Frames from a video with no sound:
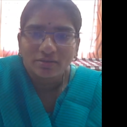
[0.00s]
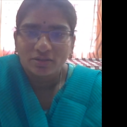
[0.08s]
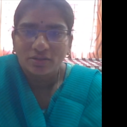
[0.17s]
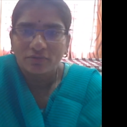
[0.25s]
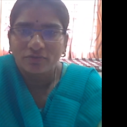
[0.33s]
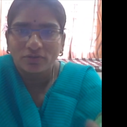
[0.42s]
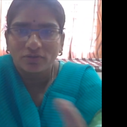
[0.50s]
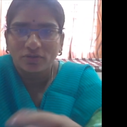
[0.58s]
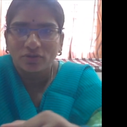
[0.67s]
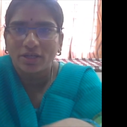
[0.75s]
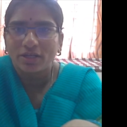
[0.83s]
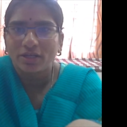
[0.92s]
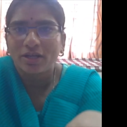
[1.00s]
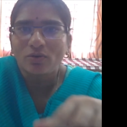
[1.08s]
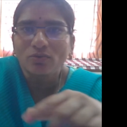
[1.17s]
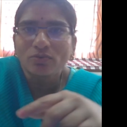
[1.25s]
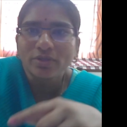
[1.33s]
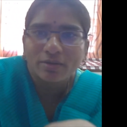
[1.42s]
if you can
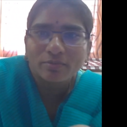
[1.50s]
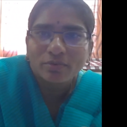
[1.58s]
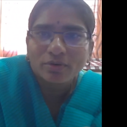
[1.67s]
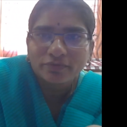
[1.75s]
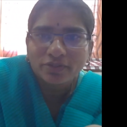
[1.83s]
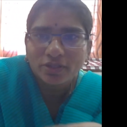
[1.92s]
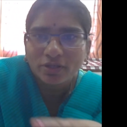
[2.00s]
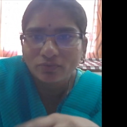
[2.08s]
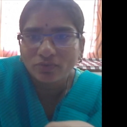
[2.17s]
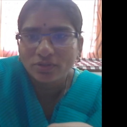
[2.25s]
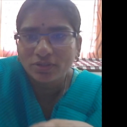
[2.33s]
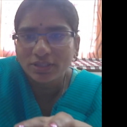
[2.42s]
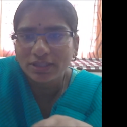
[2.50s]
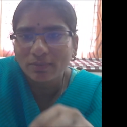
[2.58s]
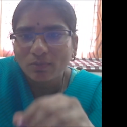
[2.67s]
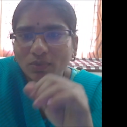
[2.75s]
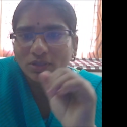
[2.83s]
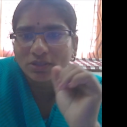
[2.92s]
count the number of sounds, the
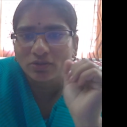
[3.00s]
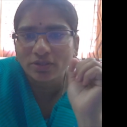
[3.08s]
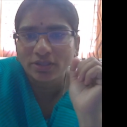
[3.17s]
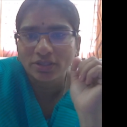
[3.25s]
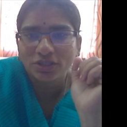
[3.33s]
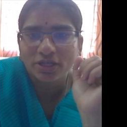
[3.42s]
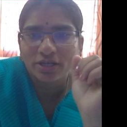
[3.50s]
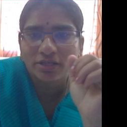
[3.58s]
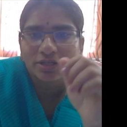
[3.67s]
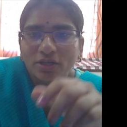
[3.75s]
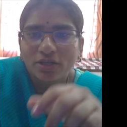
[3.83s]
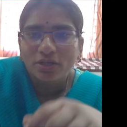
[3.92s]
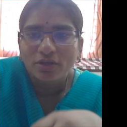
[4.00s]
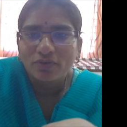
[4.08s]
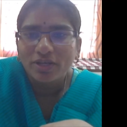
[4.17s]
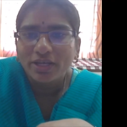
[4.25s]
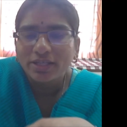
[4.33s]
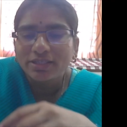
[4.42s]
symbols on the chart,
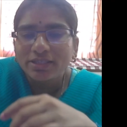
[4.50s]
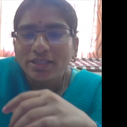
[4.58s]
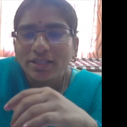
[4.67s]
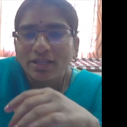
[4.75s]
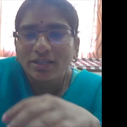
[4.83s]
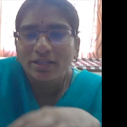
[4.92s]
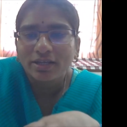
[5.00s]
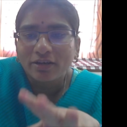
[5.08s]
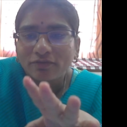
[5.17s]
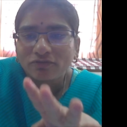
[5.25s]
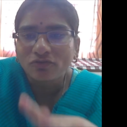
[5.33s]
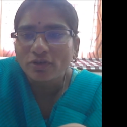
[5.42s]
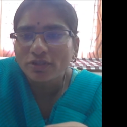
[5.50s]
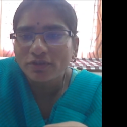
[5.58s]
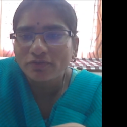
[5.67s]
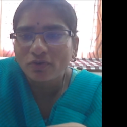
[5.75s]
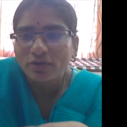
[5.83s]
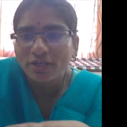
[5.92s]
we can see that there are
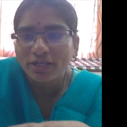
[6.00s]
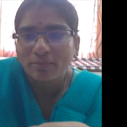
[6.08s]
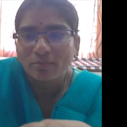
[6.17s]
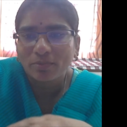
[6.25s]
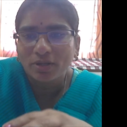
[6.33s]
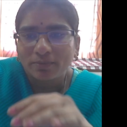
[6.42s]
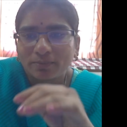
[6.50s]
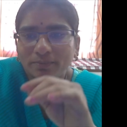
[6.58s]
44 in number.